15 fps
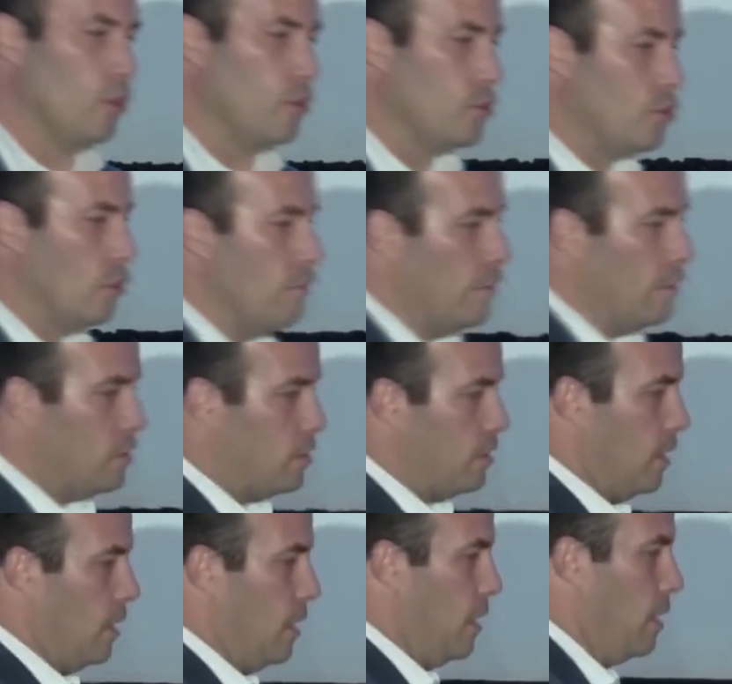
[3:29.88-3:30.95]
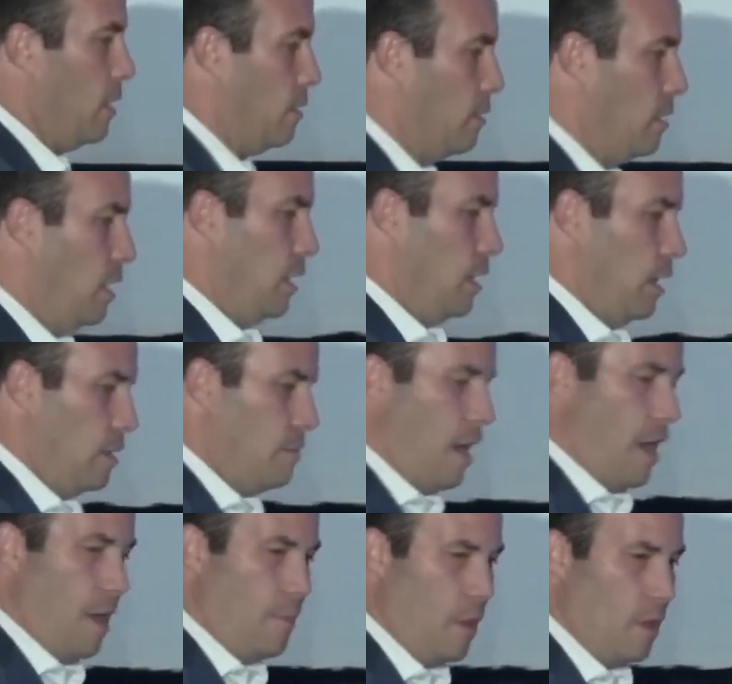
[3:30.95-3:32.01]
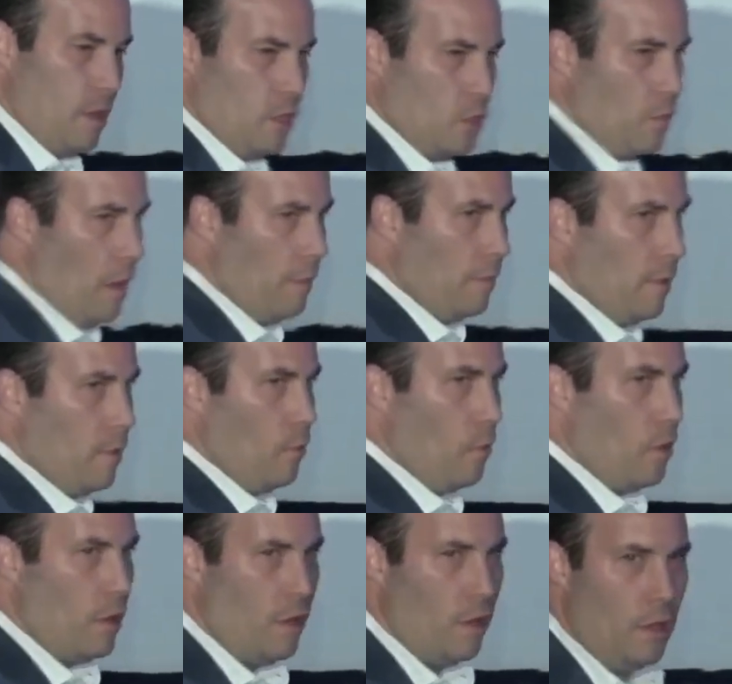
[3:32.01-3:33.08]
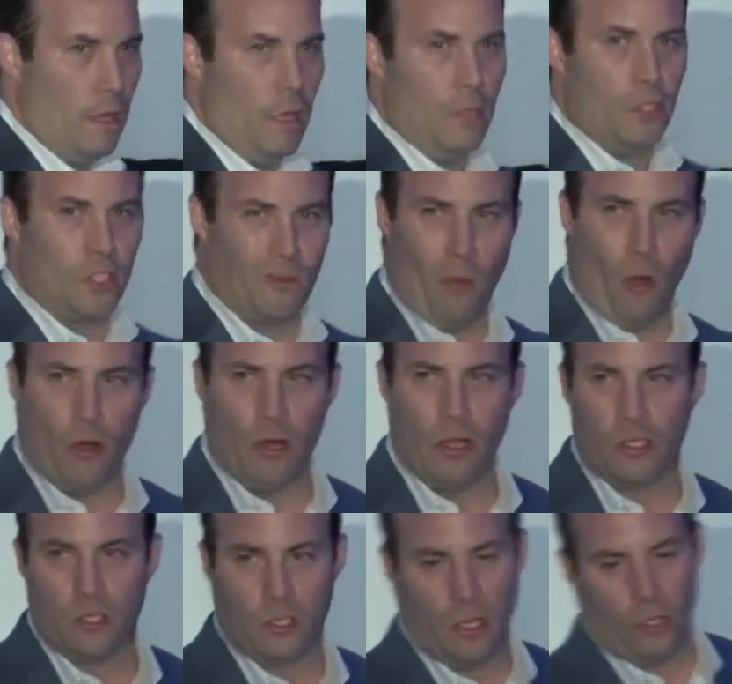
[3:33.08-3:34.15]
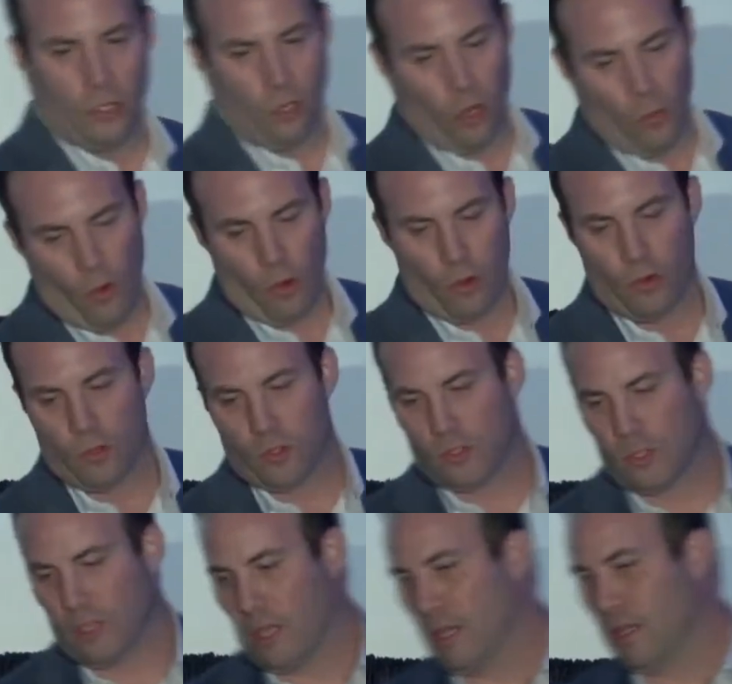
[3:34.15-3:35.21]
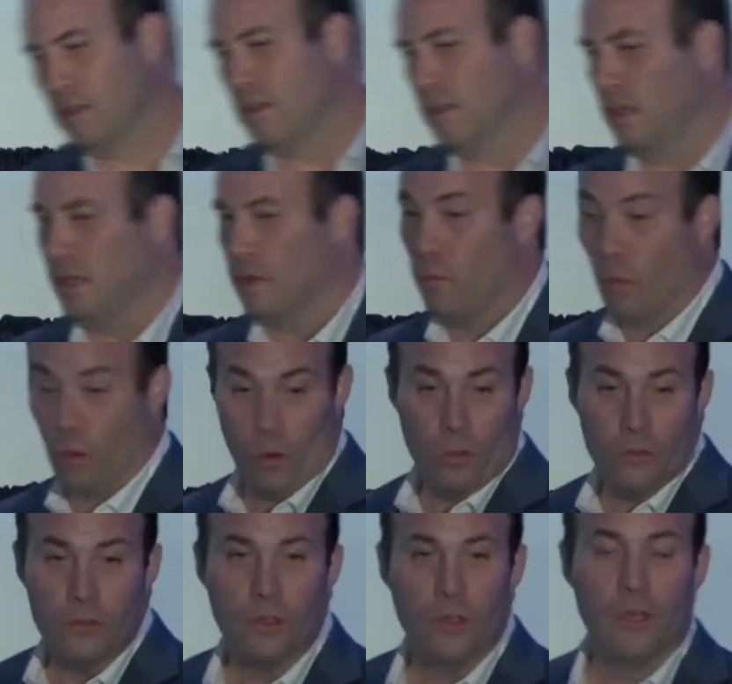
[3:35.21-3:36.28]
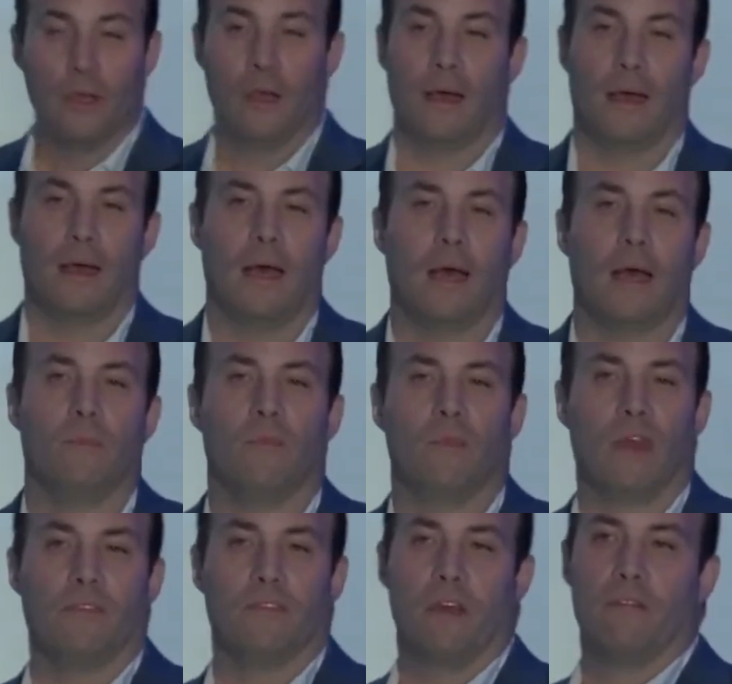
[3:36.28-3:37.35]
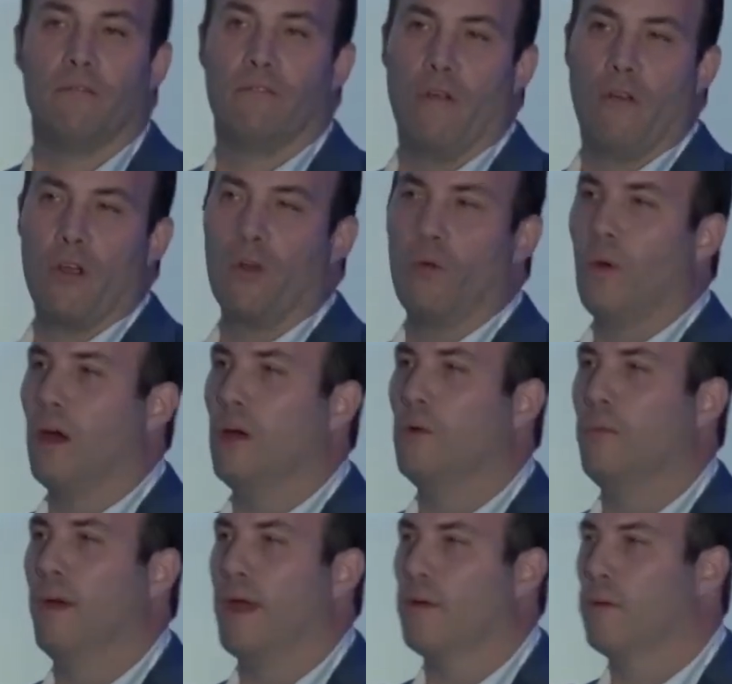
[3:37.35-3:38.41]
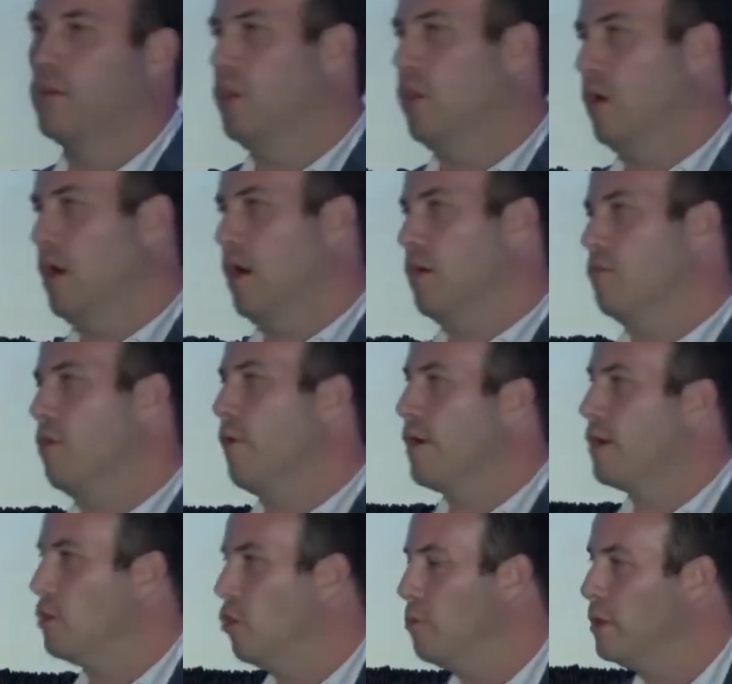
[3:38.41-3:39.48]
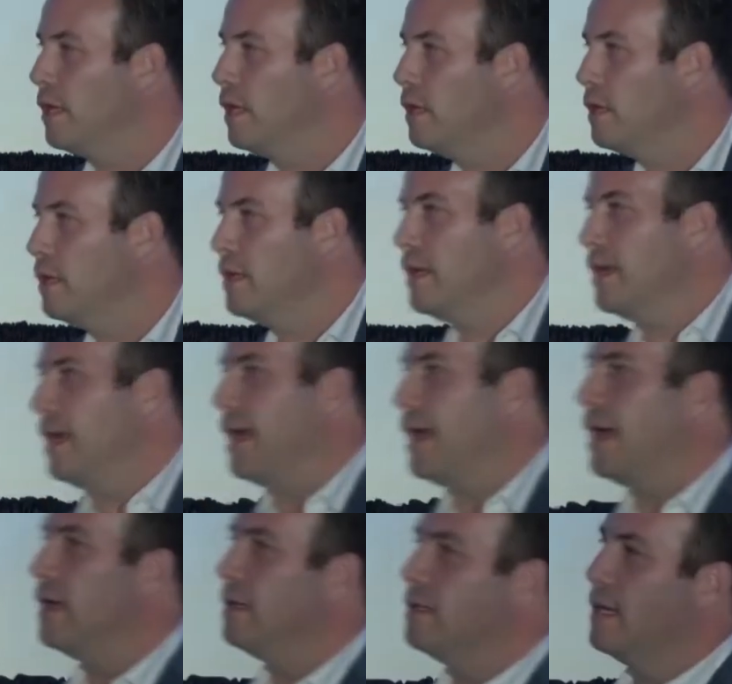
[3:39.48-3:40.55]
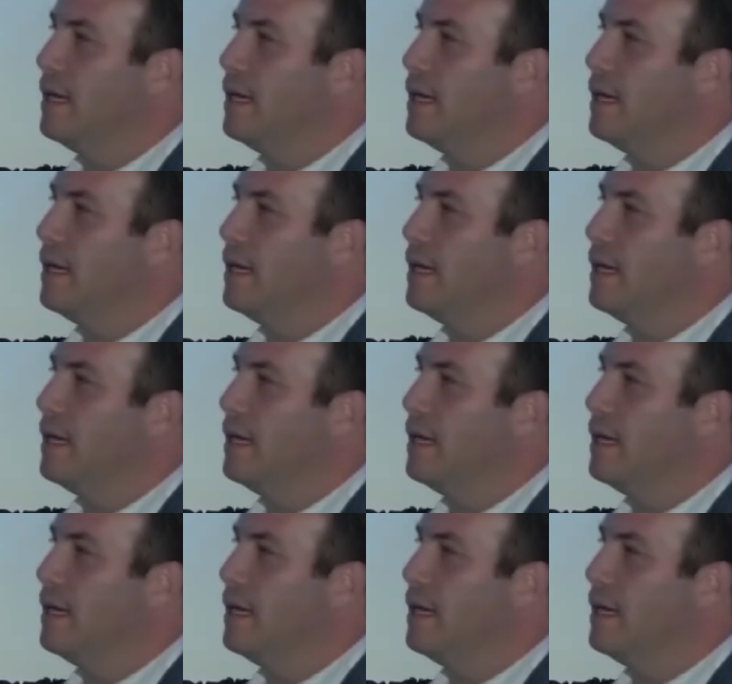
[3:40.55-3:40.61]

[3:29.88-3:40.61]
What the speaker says: Service, in my opinion, is probably one of the smartest charter brokers in the world. They've done very well by growing globally, and